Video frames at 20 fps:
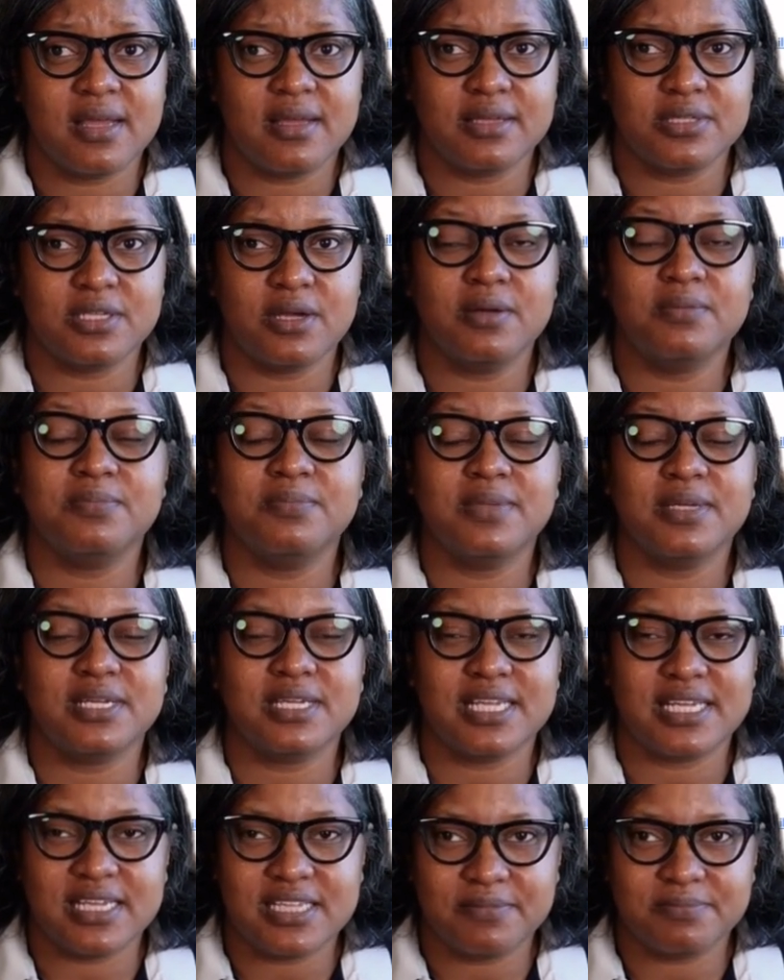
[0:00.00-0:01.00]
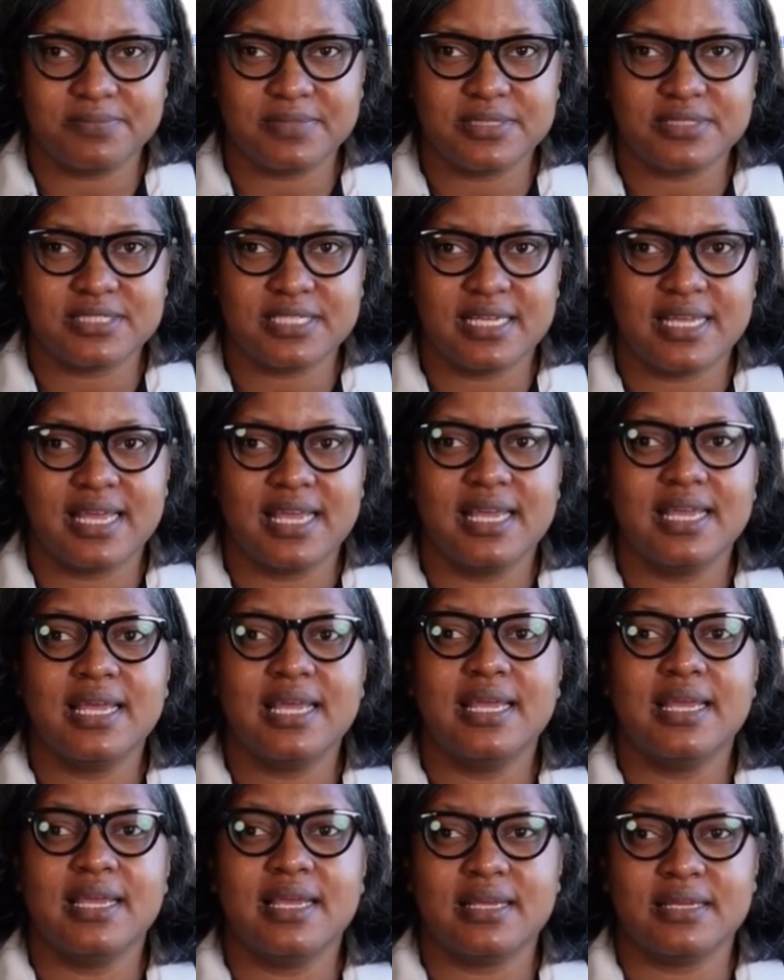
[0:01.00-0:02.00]
Don't forget to
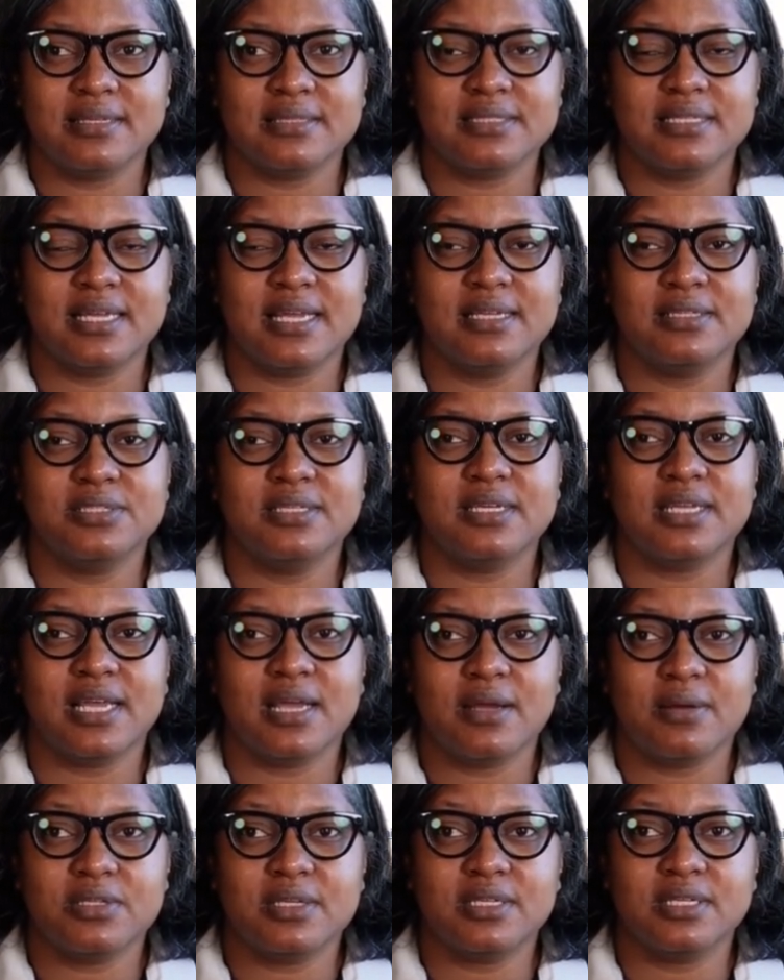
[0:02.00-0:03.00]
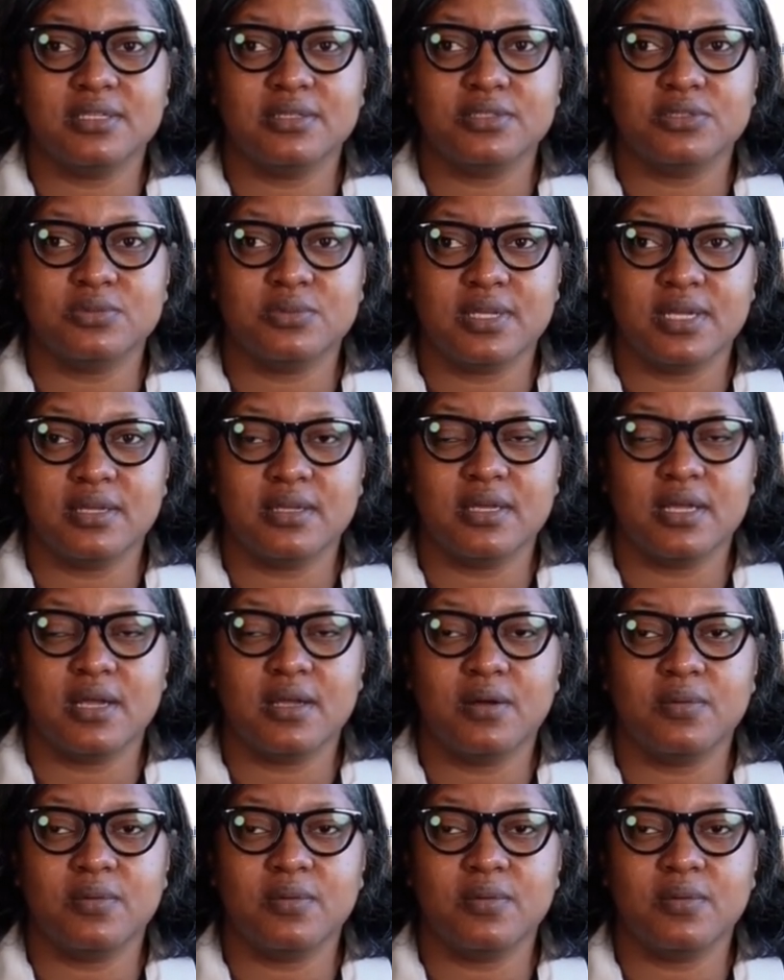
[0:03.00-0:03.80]
add to your calendar here as well.